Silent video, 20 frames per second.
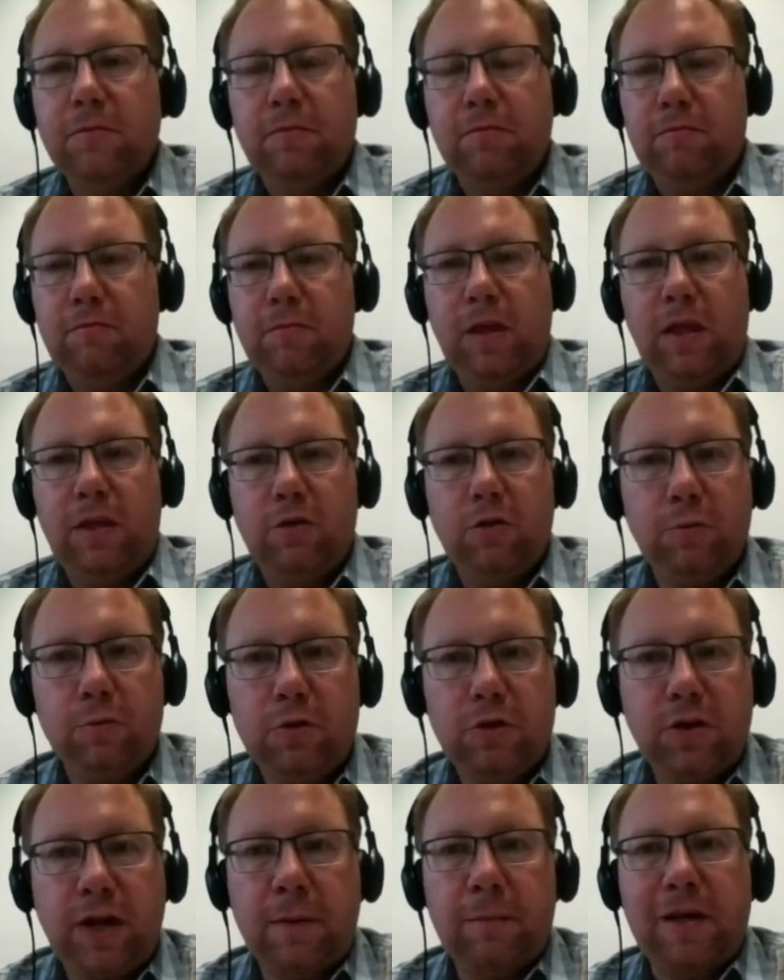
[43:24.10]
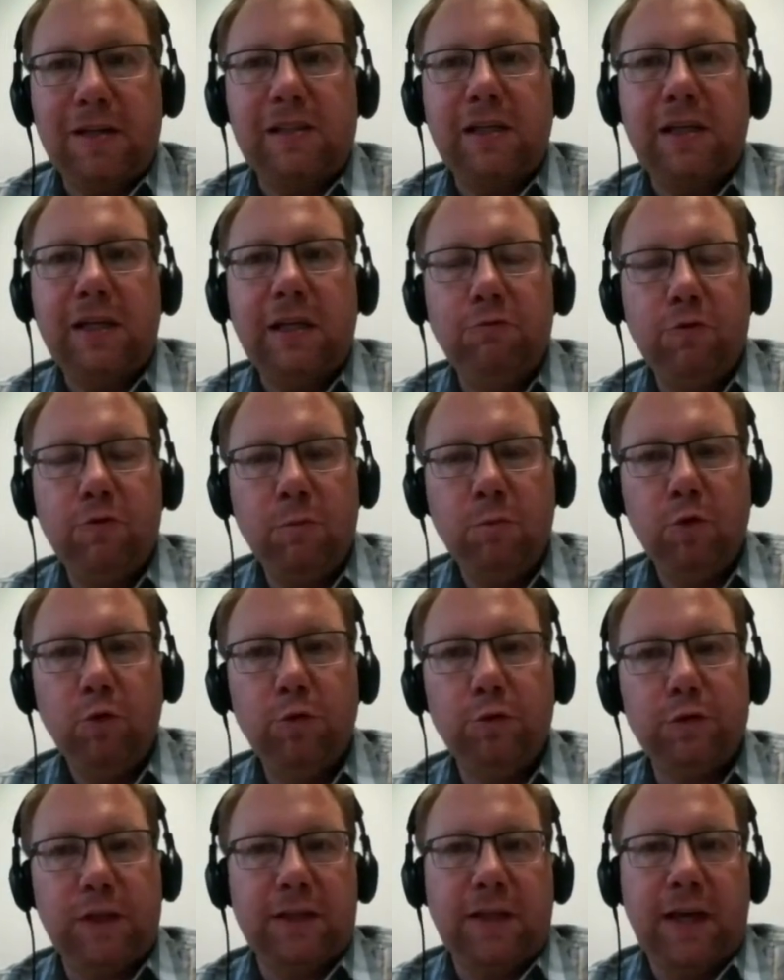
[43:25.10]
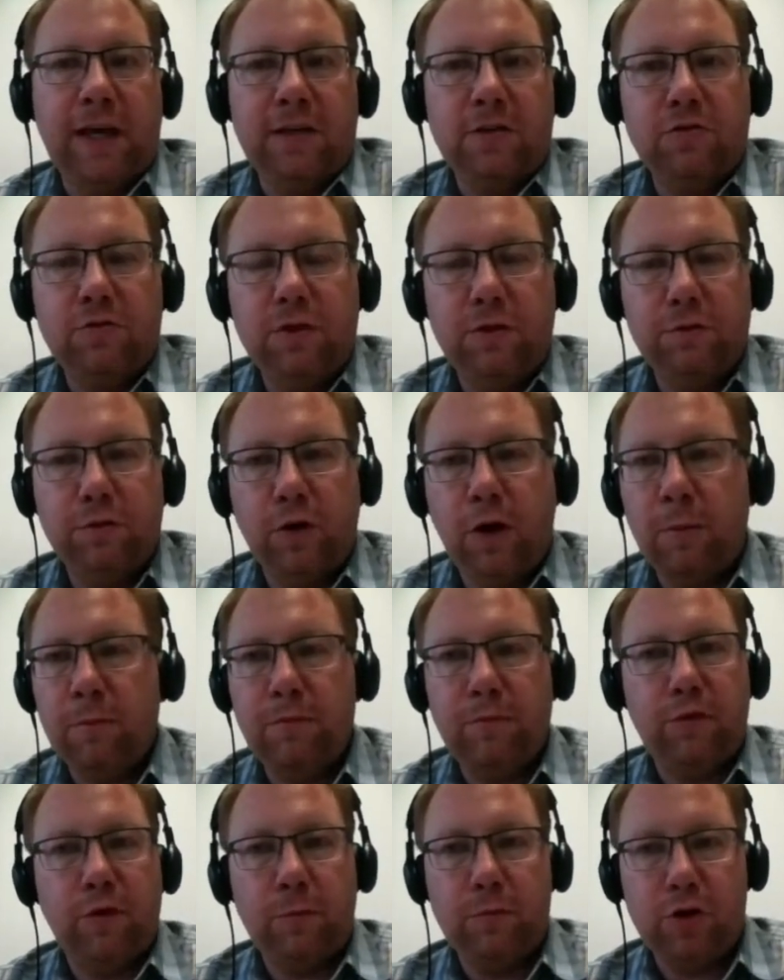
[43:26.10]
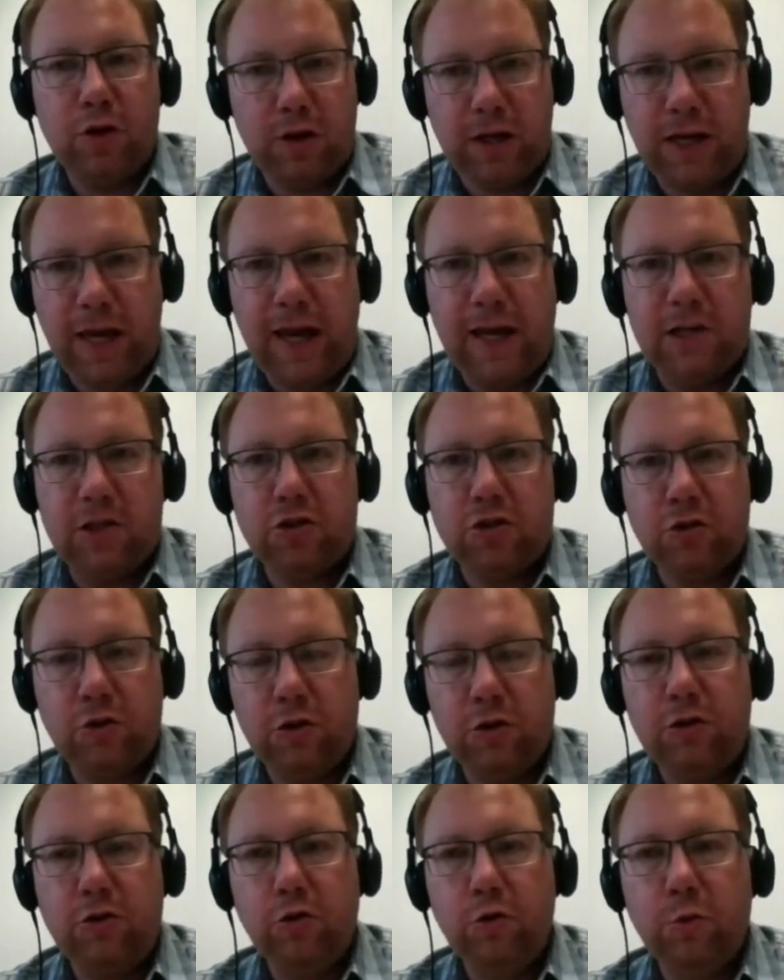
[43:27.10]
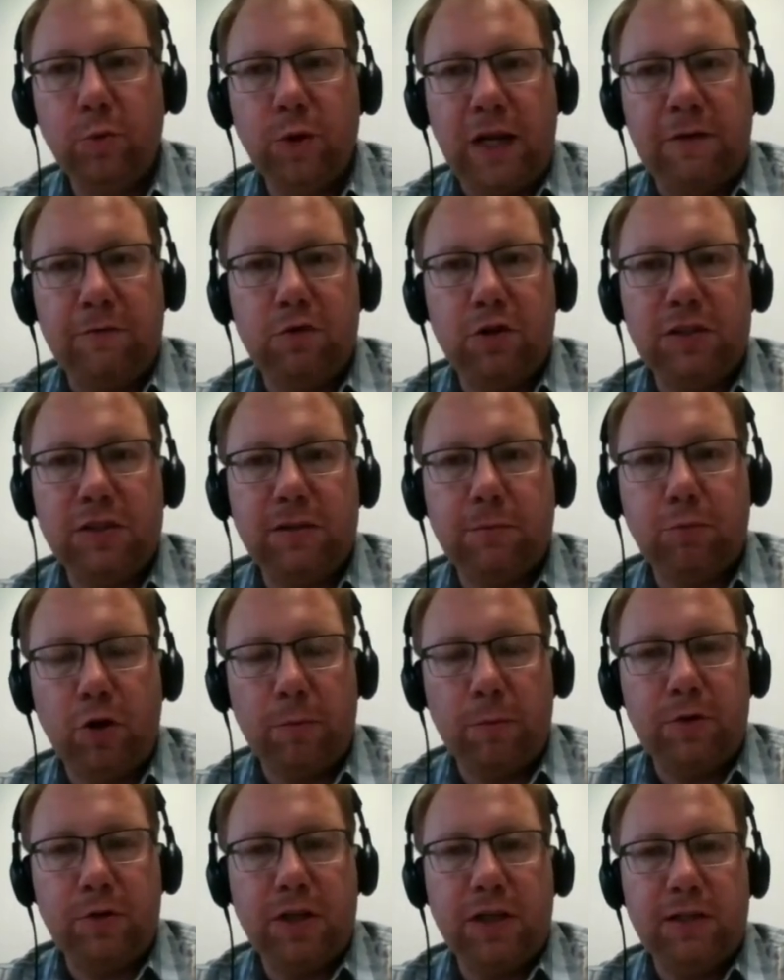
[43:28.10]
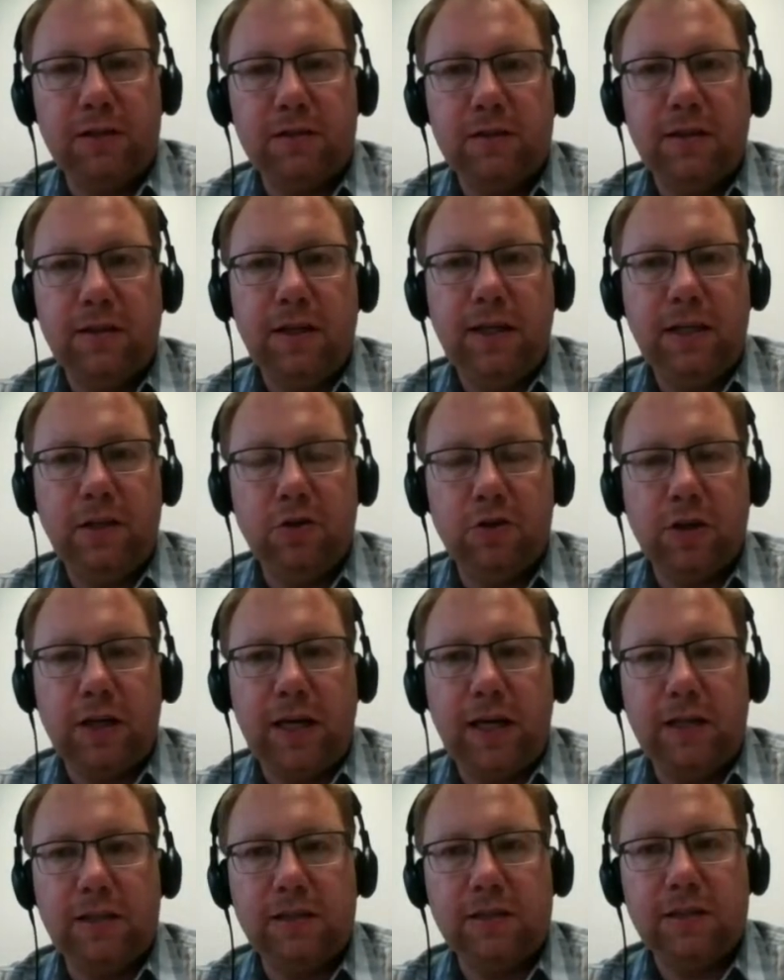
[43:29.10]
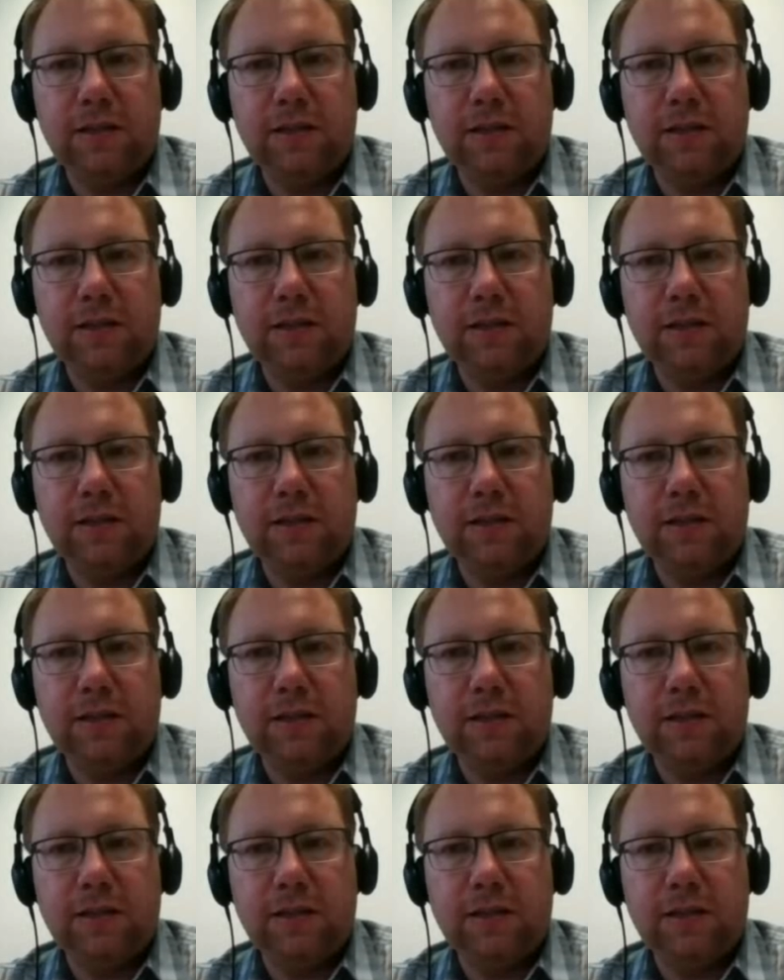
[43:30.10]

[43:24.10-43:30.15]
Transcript: you can basically remove that entry from your cache or do whatever is appropriate in your case.